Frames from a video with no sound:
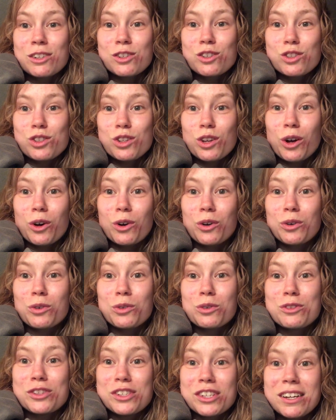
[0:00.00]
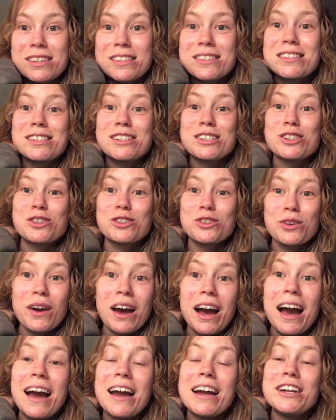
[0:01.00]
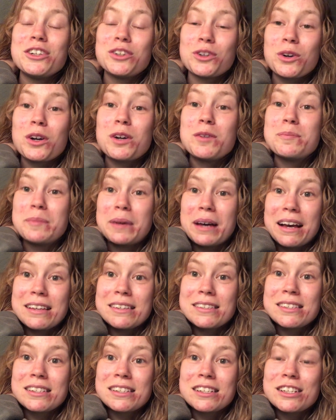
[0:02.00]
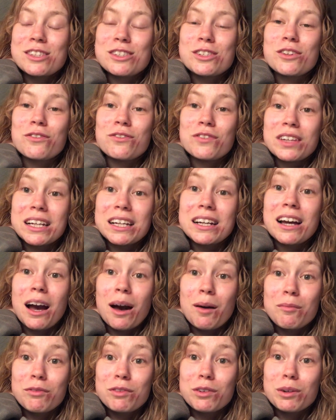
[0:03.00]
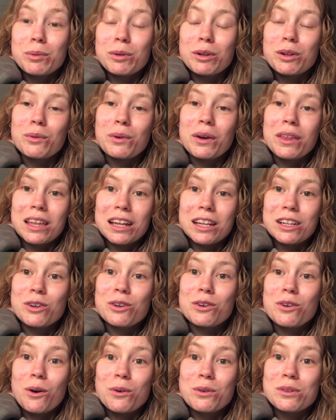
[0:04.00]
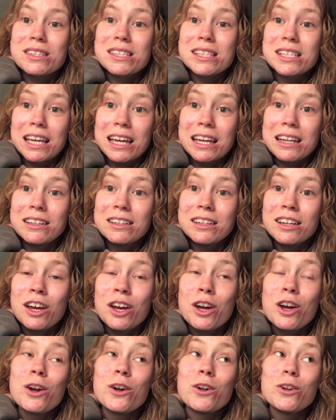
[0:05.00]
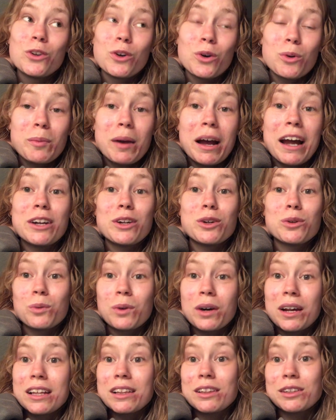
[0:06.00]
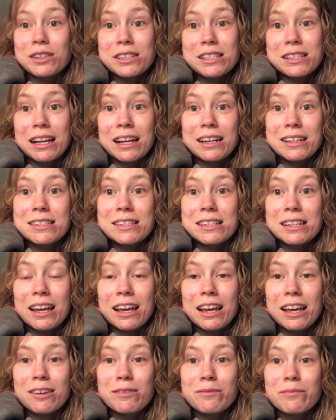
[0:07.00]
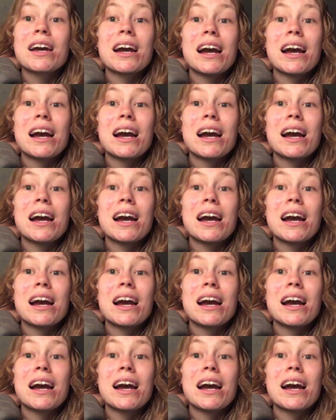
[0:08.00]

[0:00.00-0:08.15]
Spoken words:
So just try your best to feel comfortable within your own skin, no matter what it looks like today.